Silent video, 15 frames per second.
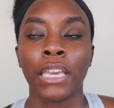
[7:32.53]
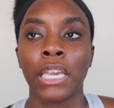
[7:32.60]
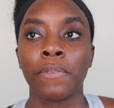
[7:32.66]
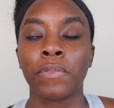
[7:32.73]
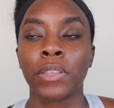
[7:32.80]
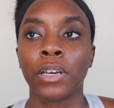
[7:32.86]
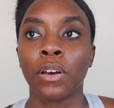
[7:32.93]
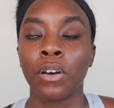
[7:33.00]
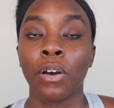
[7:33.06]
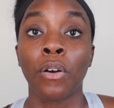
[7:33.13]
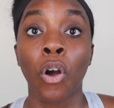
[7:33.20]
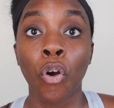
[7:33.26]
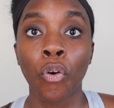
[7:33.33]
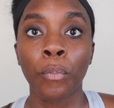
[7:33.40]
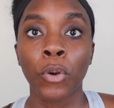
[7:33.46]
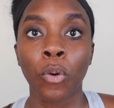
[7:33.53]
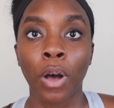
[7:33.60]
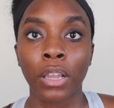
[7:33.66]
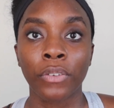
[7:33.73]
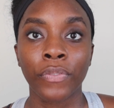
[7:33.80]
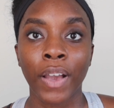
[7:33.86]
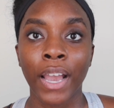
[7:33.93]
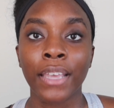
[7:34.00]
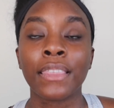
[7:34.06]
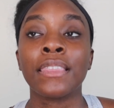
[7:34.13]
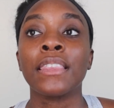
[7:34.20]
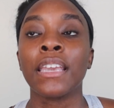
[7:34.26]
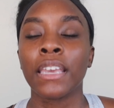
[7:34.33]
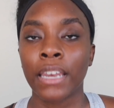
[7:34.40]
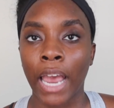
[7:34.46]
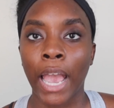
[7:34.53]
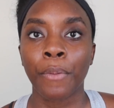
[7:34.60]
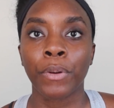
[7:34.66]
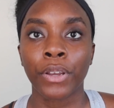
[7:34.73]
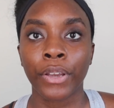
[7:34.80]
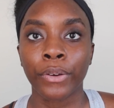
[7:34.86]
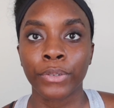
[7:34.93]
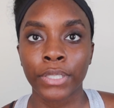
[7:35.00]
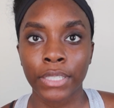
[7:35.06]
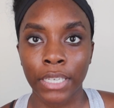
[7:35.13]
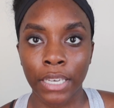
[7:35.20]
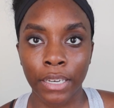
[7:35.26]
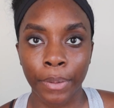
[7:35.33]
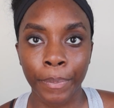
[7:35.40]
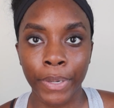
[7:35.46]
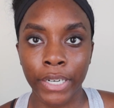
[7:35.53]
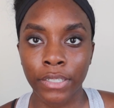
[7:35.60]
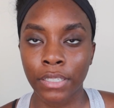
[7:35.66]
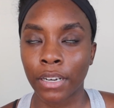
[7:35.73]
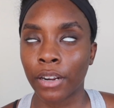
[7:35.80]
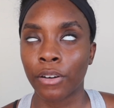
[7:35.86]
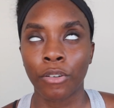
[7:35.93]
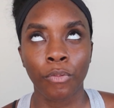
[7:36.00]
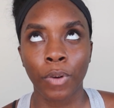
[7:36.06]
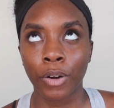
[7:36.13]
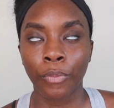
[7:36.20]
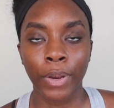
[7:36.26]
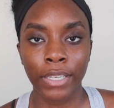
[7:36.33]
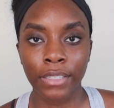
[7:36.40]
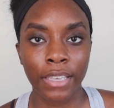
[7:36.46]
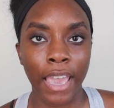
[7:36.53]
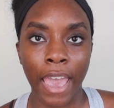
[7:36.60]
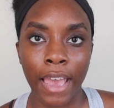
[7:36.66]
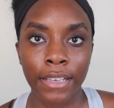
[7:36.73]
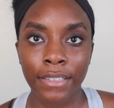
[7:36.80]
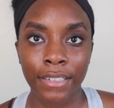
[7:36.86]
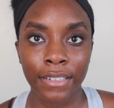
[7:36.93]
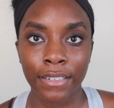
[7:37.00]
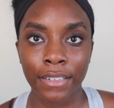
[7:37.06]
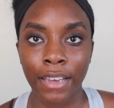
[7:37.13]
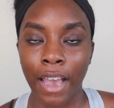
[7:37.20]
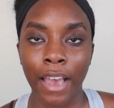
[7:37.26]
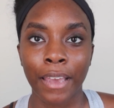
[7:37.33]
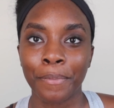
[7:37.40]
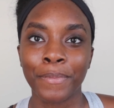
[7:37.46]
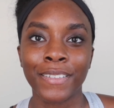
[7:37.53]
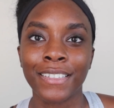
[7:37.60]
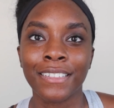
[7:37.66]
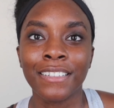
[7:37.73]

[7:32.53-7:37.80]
If the home qualified, then I would go see it in person. I didn't want to waste gas and time.